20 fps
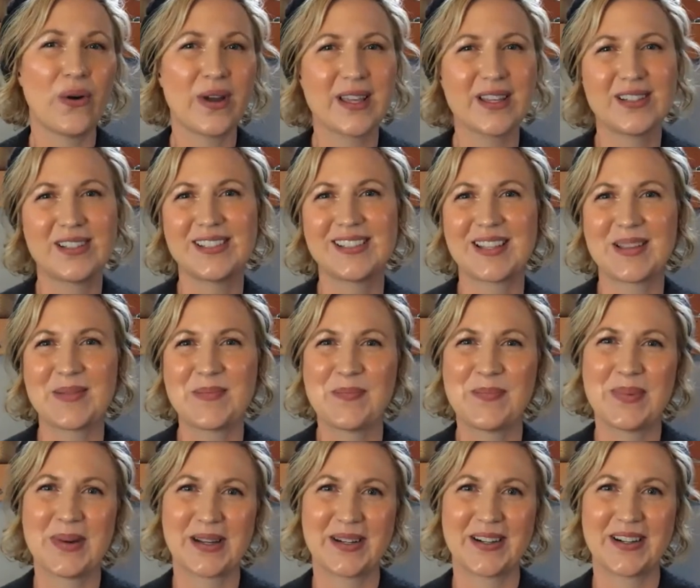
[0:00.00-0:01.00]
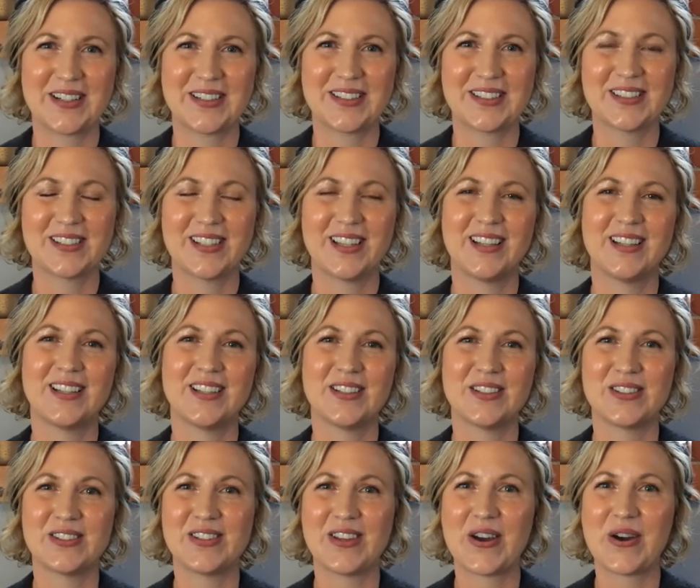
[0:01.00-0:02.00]
oils and butters.
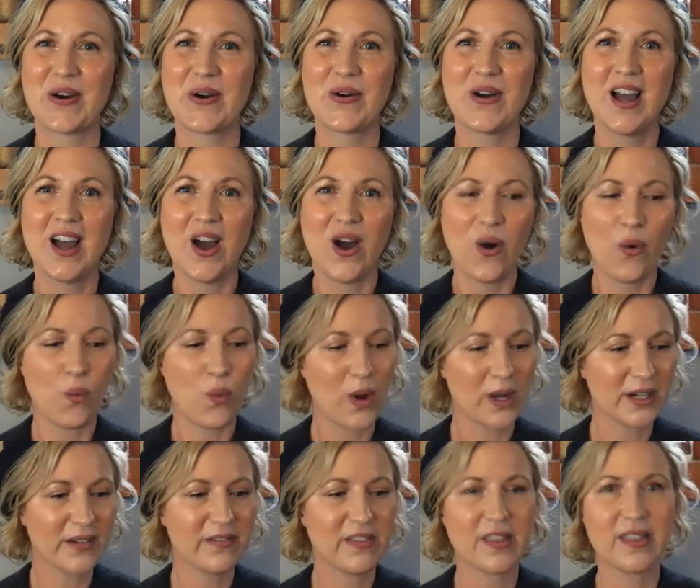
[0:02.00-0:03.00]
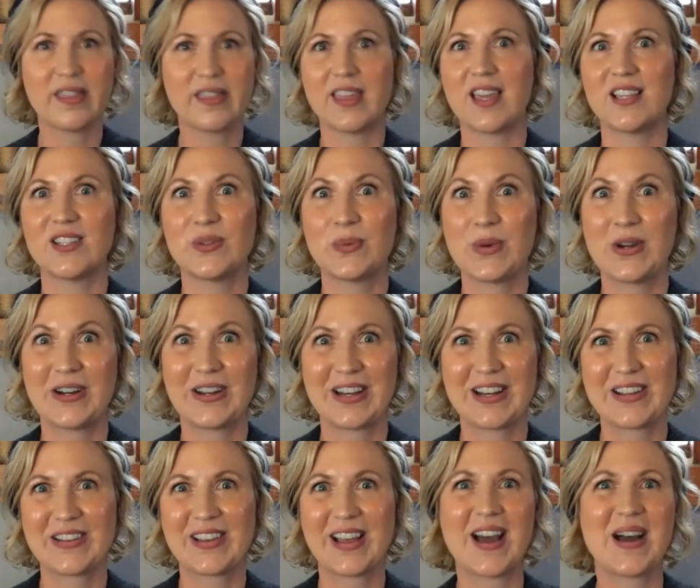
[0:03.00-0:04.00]
So one of the things we're
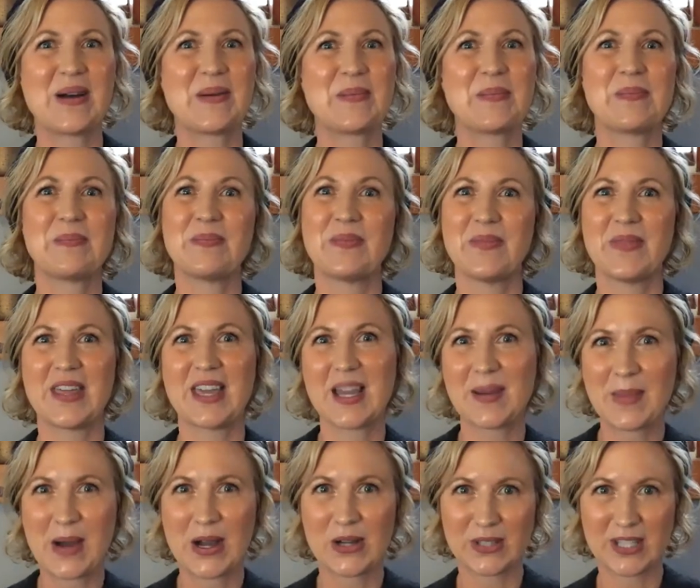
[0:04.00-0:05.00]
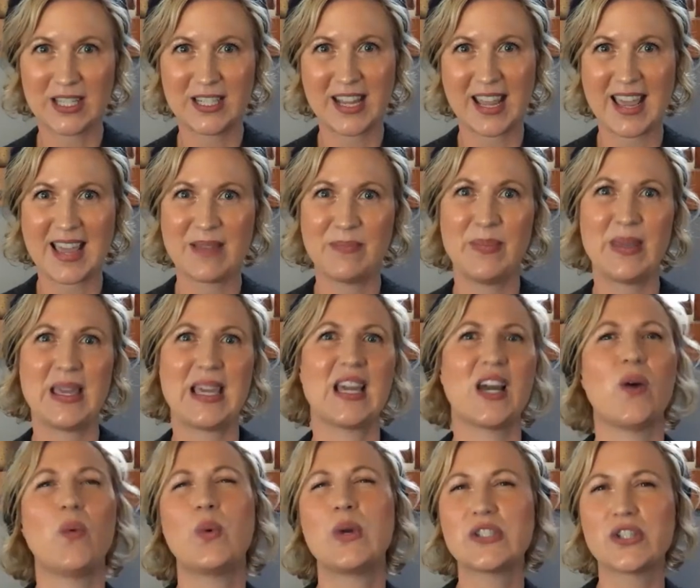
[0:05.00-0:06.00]
gonna think about today being
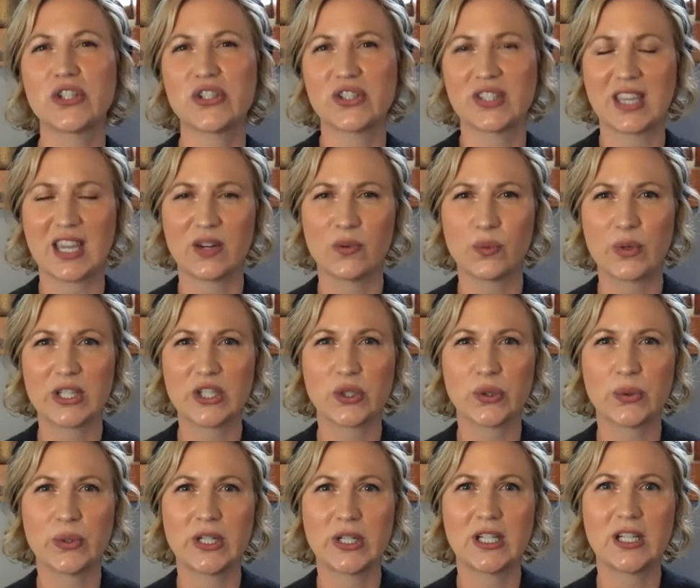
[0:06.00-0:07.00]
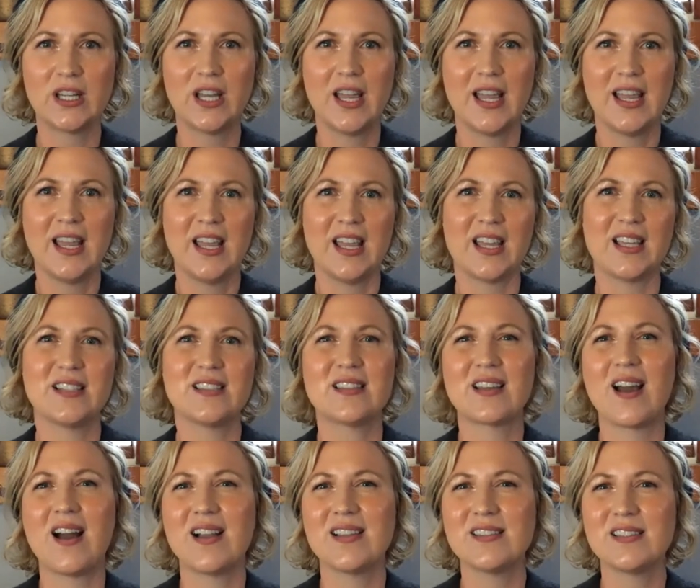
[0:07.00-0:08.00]
a winter skin ritual is the
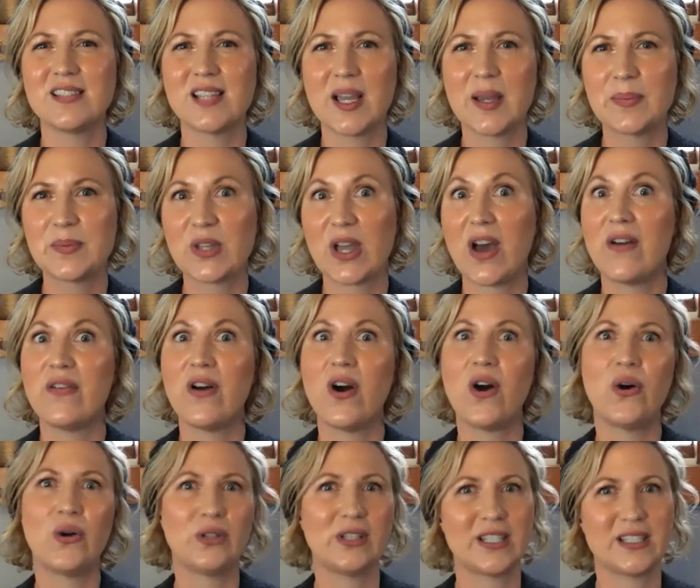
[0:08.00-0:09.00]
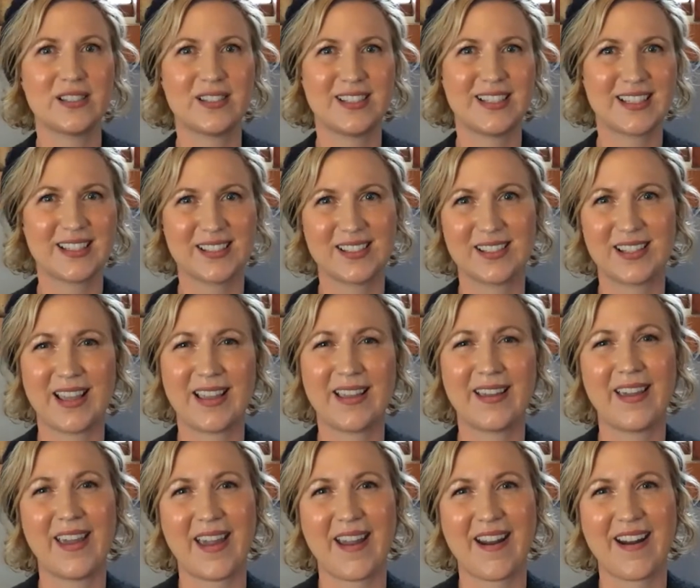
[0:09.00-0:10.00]
concept of holistic
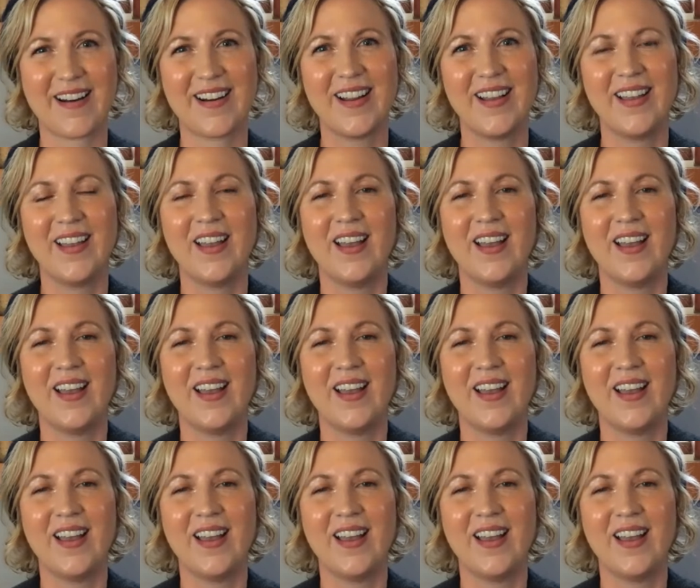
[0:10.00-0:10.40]
skincare.